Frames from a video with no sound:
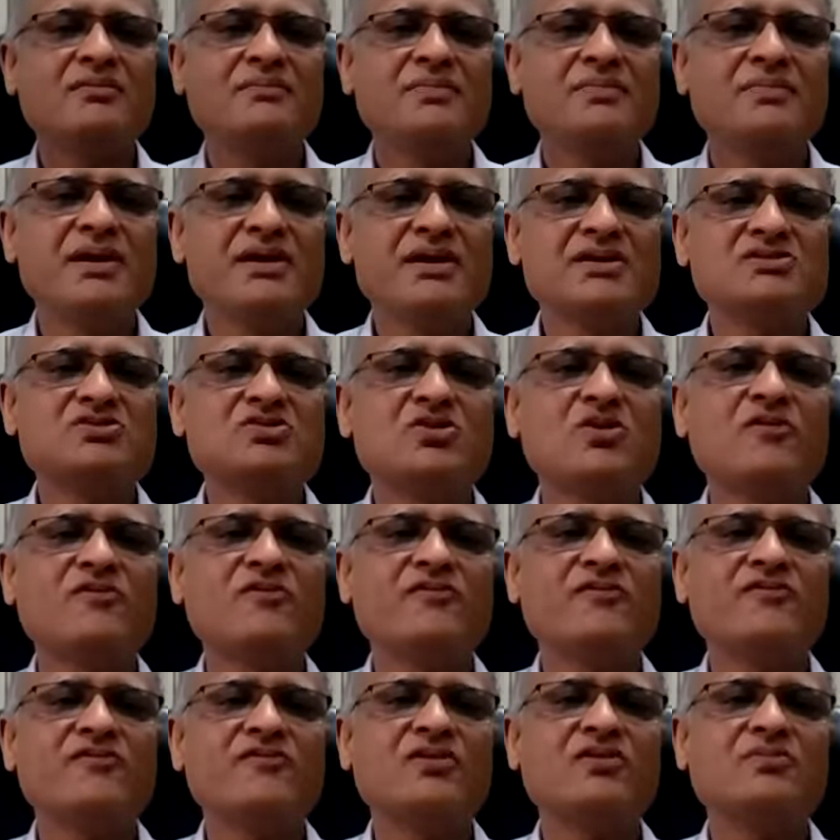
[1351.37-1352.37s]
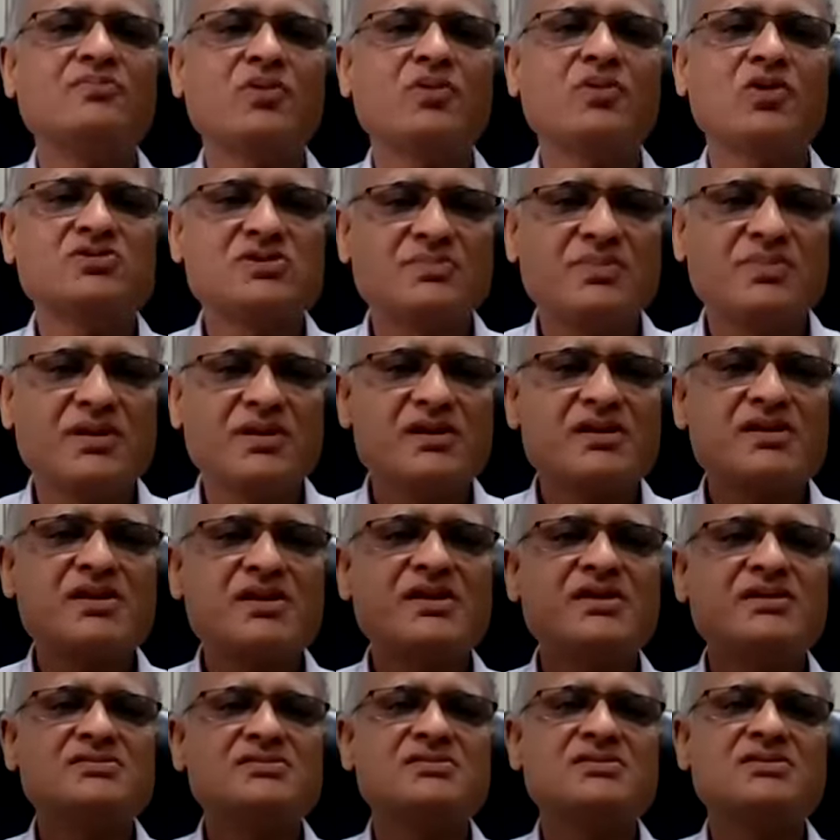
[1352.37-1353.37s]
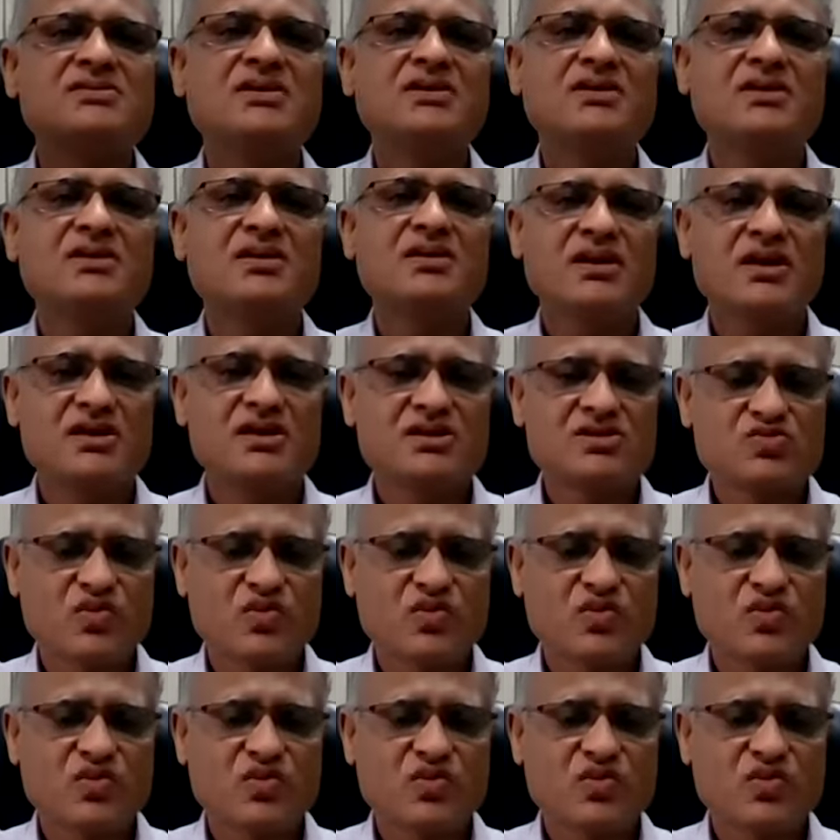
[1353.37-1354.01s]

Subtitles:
base of possibilities mm-hmm.